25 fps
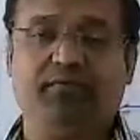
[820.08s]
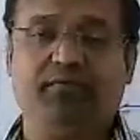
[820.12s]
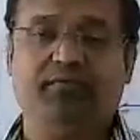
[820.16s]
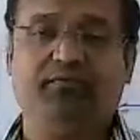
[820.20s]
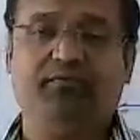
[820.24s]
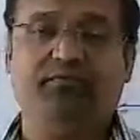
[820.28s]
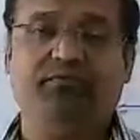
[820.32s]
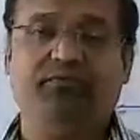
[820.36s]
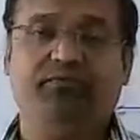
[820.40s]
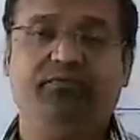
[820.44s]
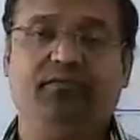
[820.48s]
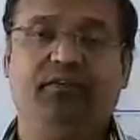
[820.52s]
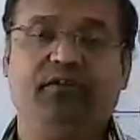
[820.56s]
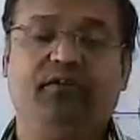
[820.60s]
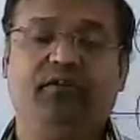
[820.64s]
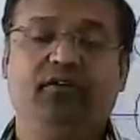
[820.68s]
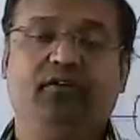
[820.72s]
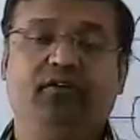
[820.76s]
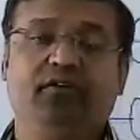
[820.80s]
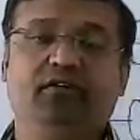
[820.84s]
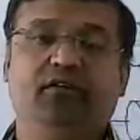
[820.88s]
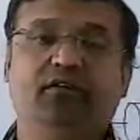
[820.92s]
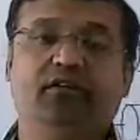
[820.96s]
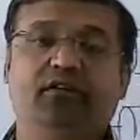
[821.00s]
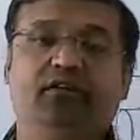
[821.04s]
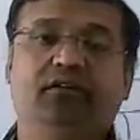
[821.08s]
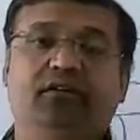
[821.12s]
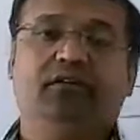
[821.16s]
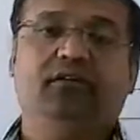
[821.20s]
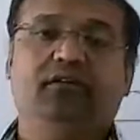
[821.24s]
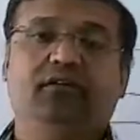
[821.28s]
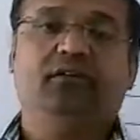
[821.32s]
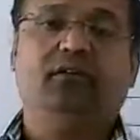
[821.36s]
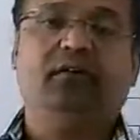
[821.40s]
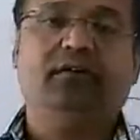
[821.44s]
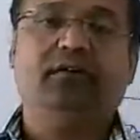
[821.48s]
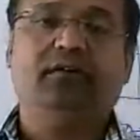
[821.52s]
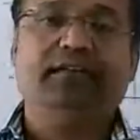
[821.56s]
of the member,
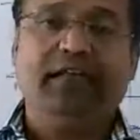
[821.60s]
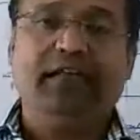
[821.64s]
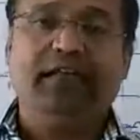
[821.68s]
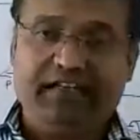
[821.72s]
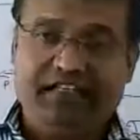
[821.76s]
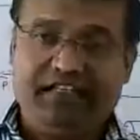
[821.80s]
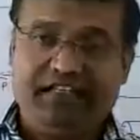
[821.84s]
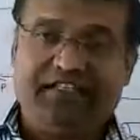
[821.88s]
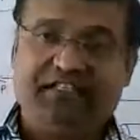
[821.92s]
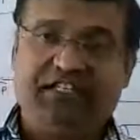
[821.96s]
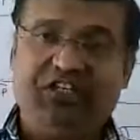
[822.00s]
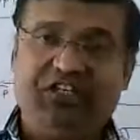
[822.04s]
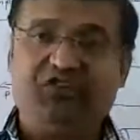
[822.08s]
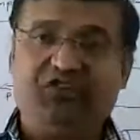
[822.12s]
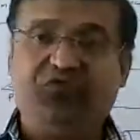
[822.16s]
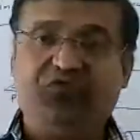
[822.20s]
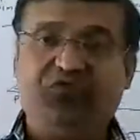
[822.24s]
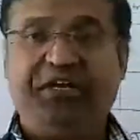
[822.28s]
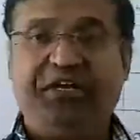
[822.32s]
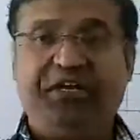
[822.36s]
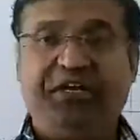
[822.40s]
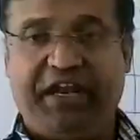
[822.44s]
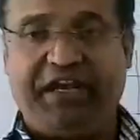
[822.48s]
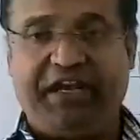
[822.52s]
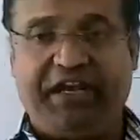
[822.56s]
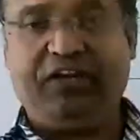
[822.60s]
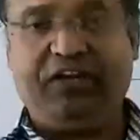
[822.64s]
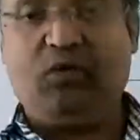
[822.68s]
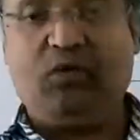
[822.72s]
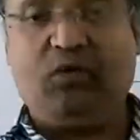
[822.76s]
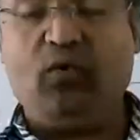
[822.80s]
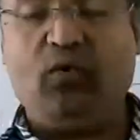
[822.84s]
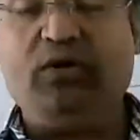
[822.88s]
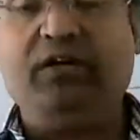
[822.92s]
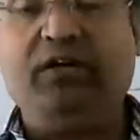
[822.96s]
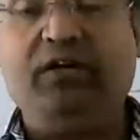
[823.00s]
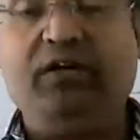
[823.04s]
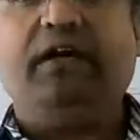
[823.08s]
that is
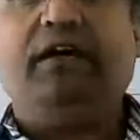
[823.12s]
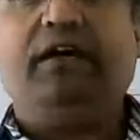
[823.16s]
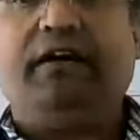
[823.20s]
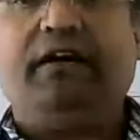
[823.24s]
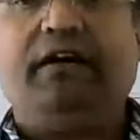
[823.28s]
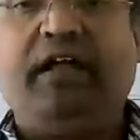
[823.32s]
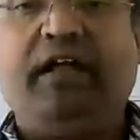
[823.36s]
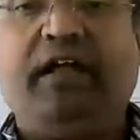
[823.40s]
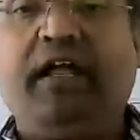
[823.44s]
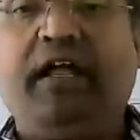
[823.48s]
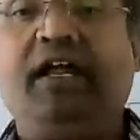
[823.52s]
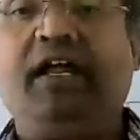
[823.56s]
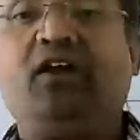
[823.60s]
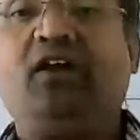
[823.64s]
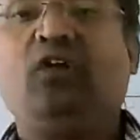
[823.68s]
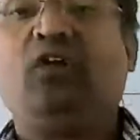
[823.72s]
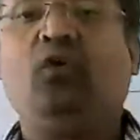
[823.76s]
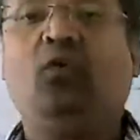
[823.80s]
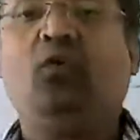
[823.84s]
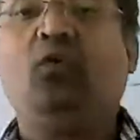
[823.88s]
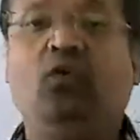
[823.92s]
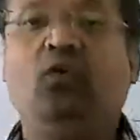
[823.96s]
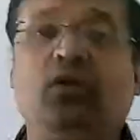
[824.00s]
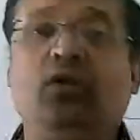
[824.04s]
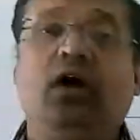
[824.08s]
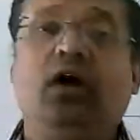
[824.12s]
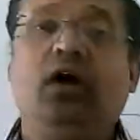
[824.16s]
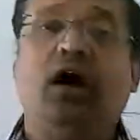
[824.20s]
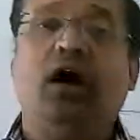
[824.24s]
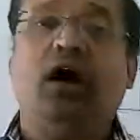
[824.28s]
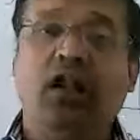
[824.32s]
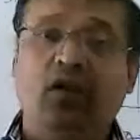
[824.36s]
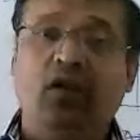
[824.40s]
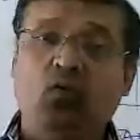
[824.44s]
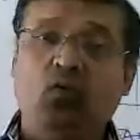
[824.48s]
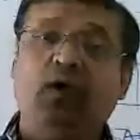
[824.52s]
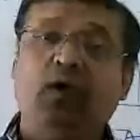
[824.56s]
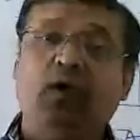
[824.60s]
said to be direct load. Direct